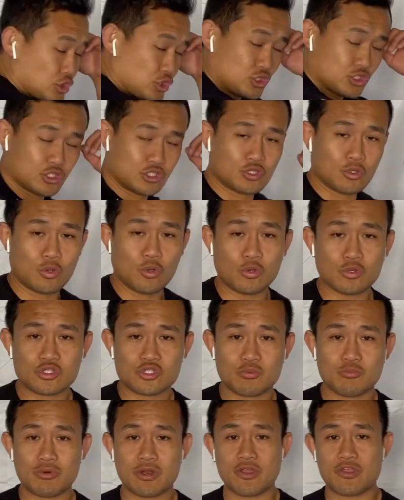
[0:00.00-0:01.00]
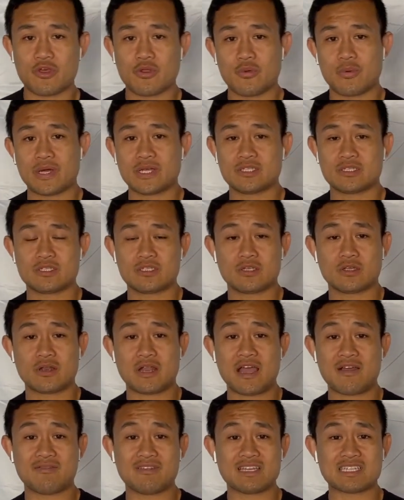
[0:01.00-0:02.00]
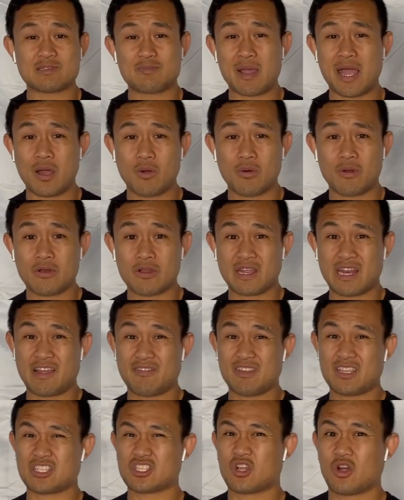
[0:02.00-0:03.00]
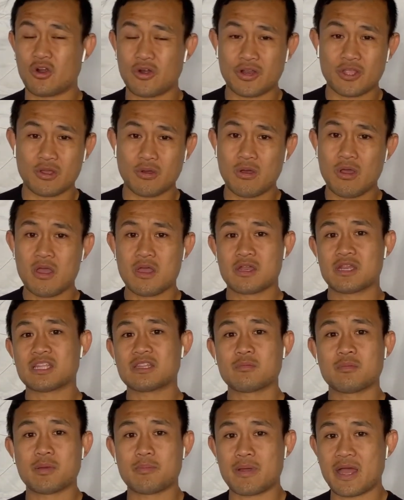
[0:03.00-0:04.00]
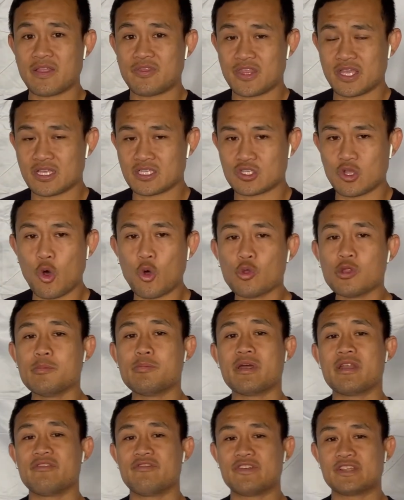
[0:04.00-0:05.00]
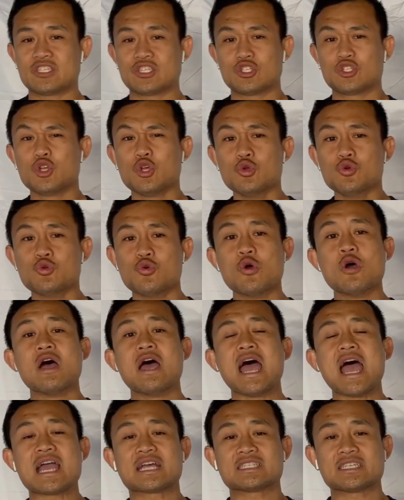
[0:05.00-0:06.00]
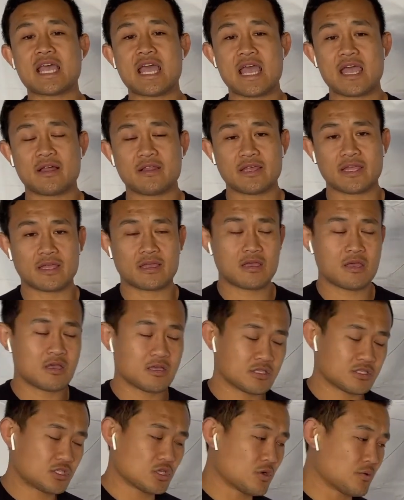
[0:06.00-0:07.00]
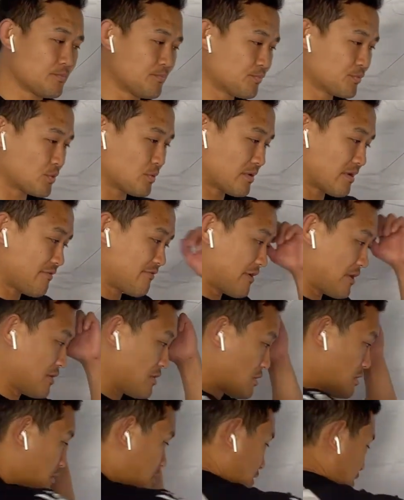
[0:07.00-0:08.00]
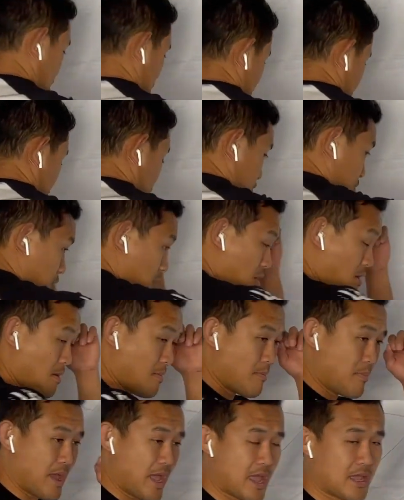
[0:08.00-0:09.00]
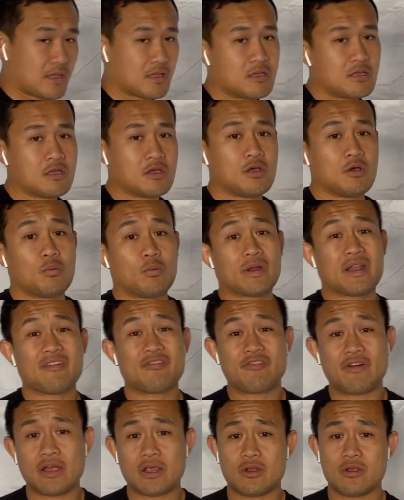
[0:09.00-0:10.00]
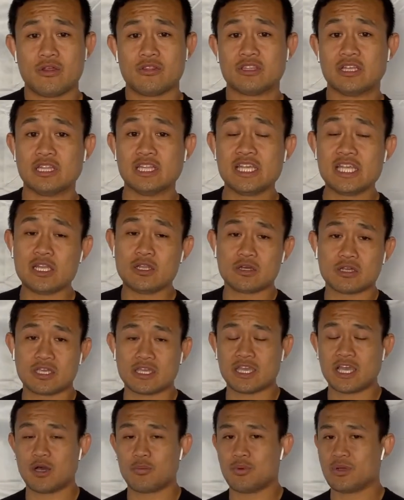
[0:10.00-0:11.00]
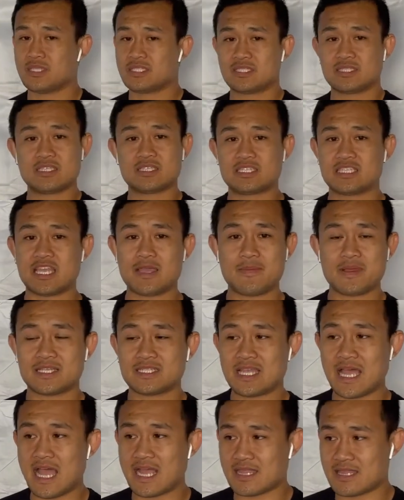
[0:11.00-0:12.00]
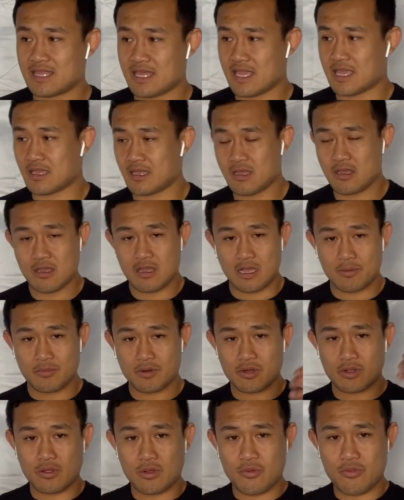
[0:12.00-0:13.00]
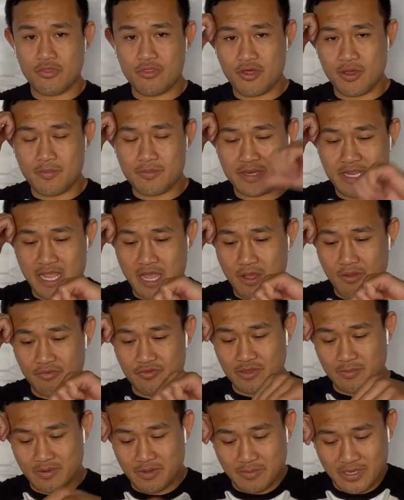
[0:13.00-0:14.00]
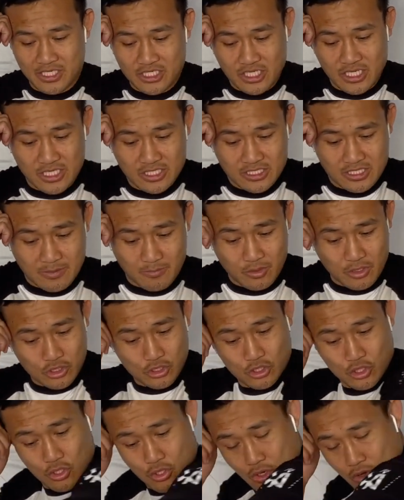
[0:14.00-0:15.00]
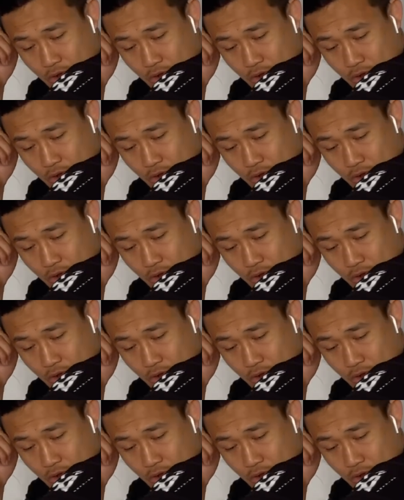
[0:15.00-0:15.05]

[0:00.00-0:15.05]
Don't hold your breath, otherwise you're gonna have less power, you're gonna have less cardio, nothing but bad things. Only benefits to exhaling. So when I fire the hooking elbow, bang. When I fire the lead hooking elbow, it's the same exact thing. I'm gonna go thumb down, thumb into my chest, I'm gonna turn.